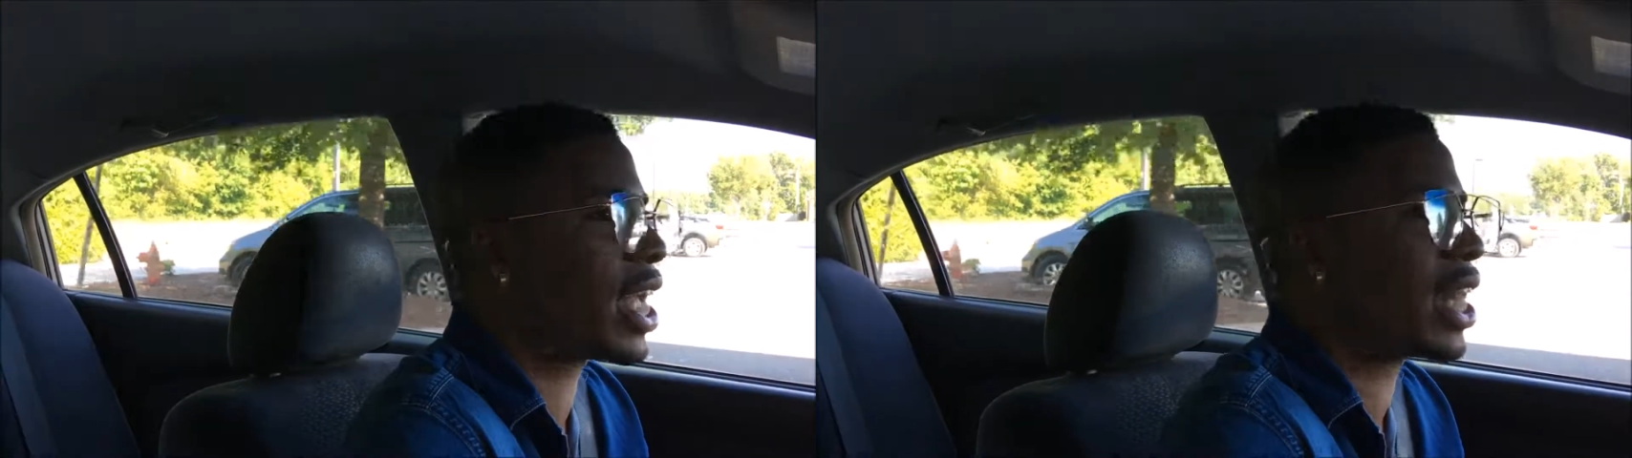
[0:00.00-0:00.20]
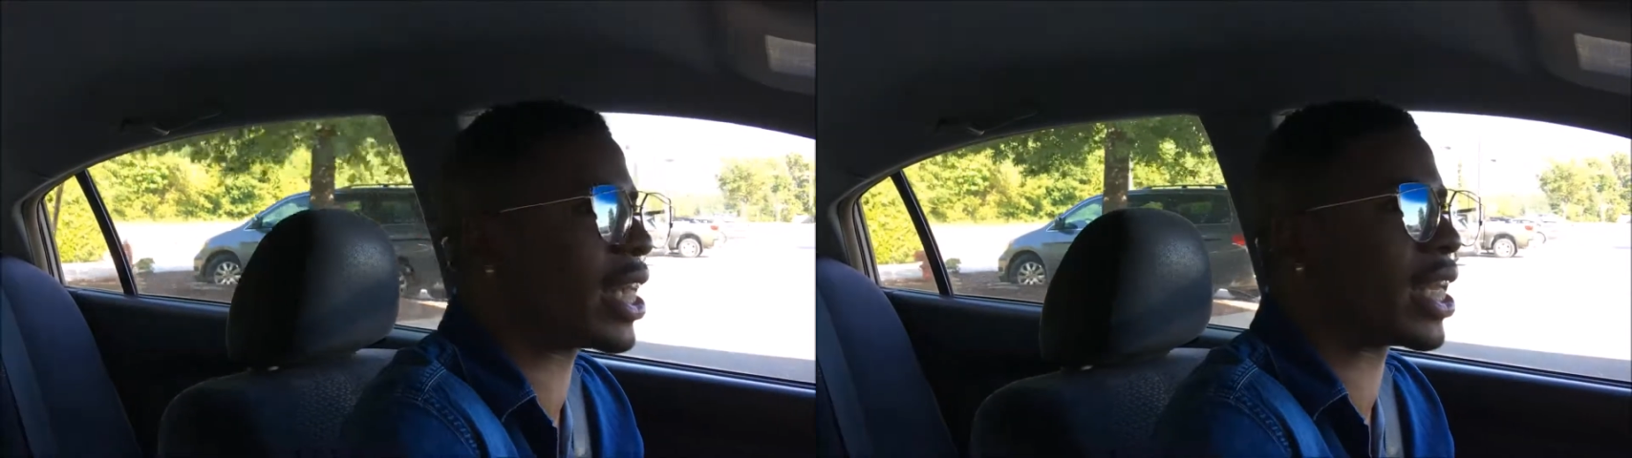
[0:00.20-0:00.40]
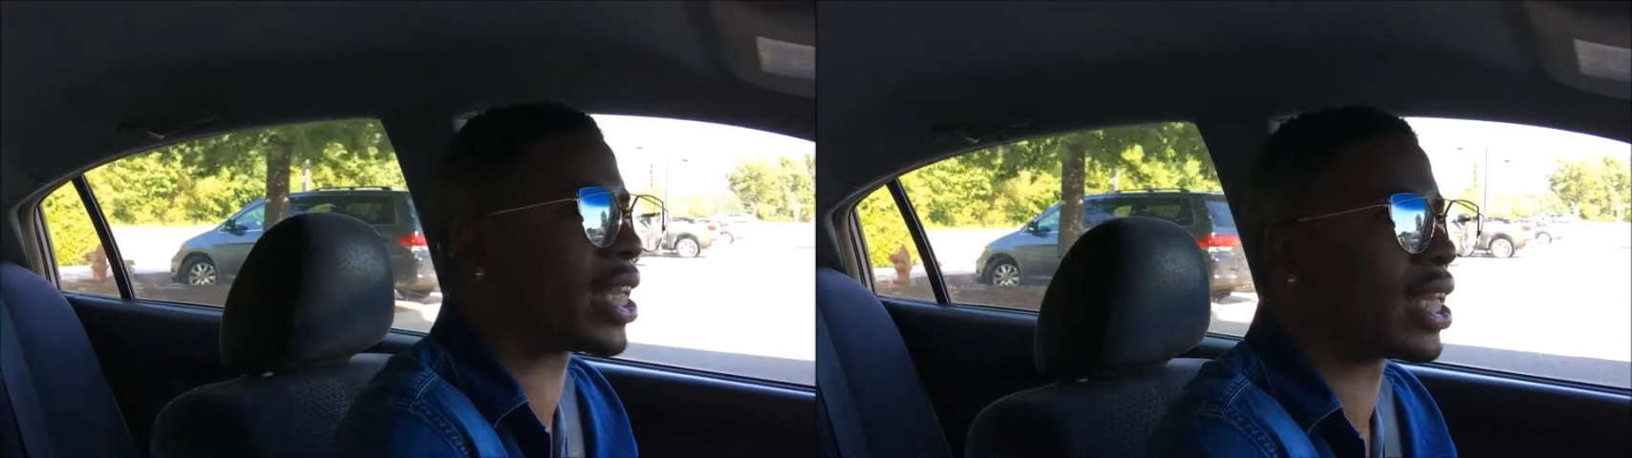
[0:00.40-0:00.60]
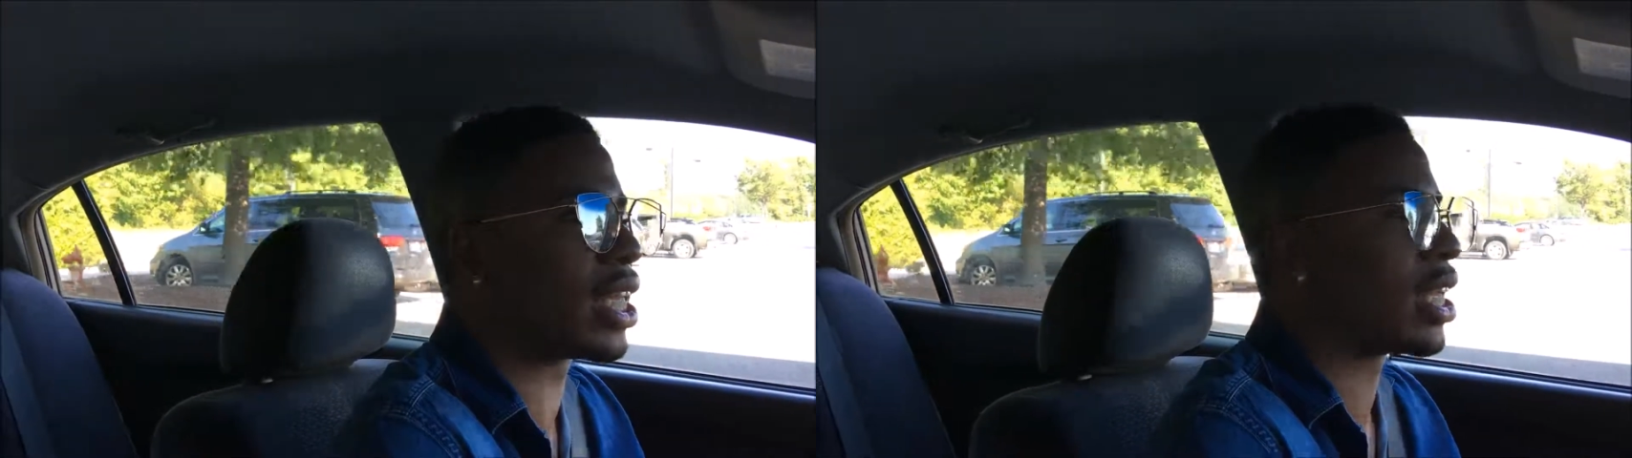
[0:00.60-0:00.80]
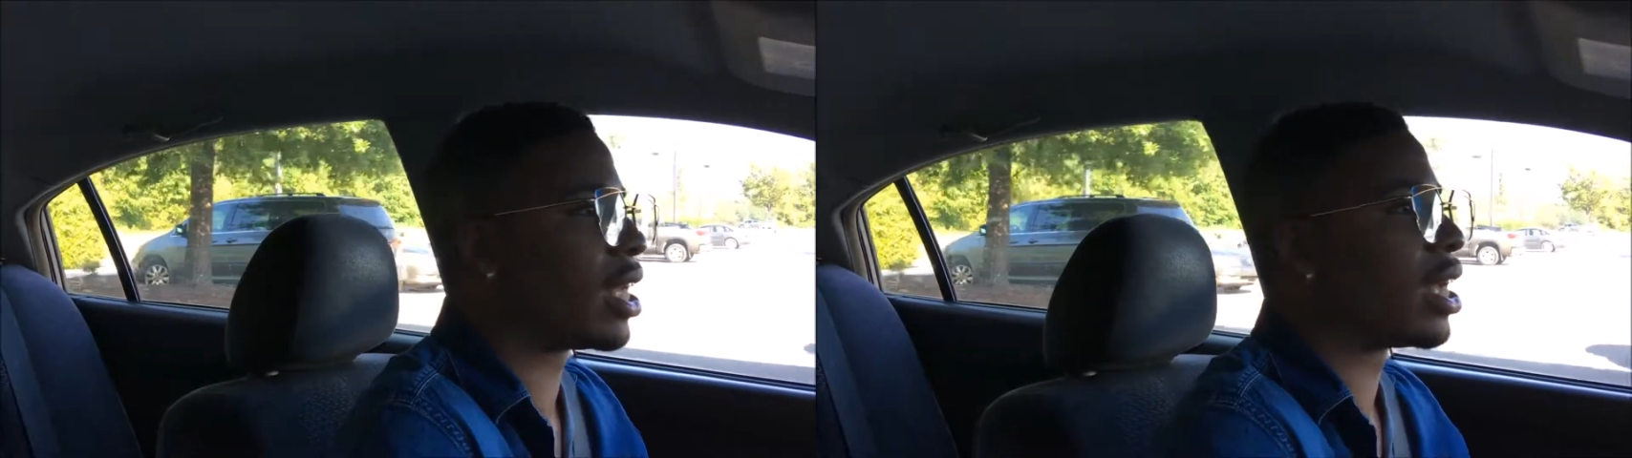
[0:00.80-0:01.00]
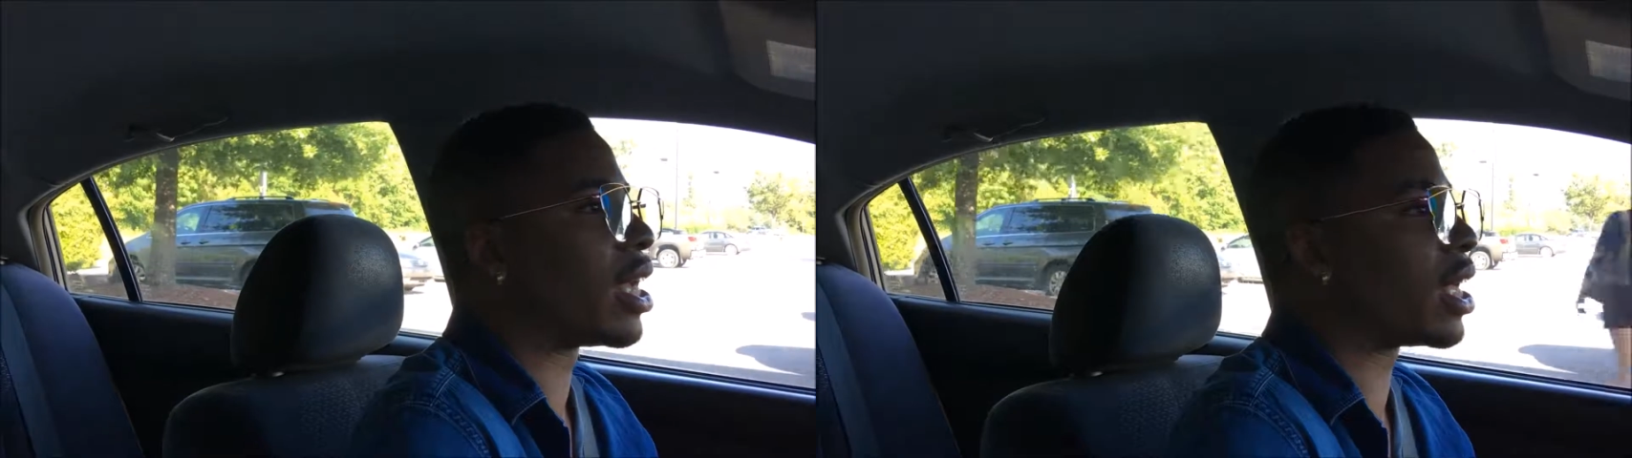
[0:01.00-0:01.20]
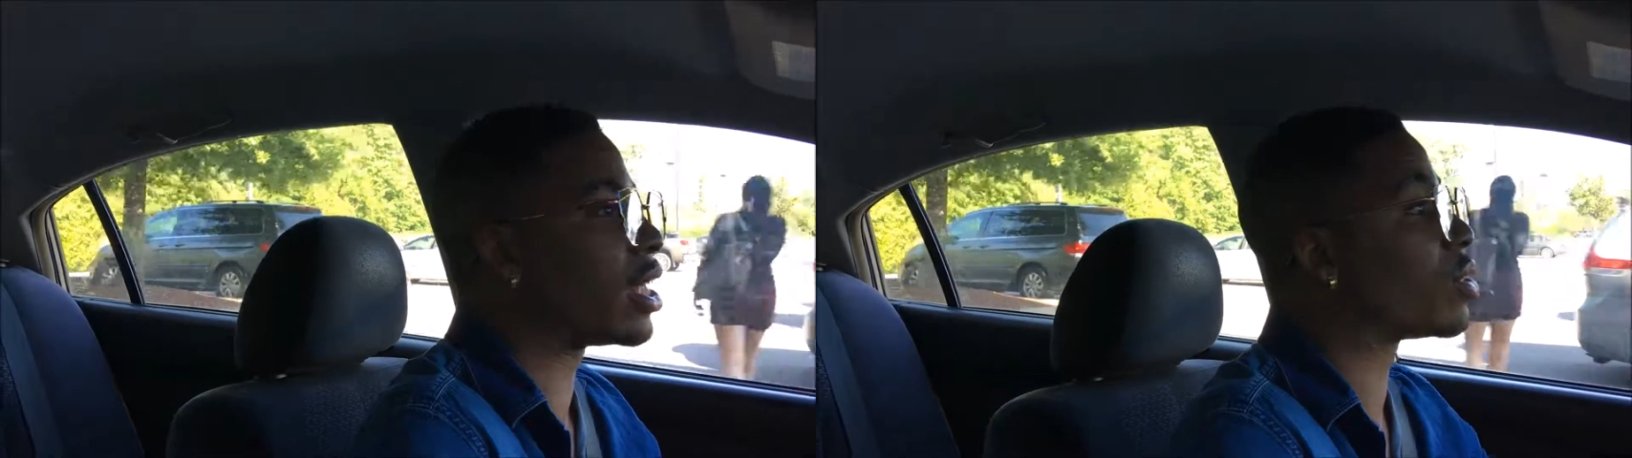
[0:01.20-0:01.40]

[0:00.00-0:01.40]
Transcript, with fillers: understand it. That's weird.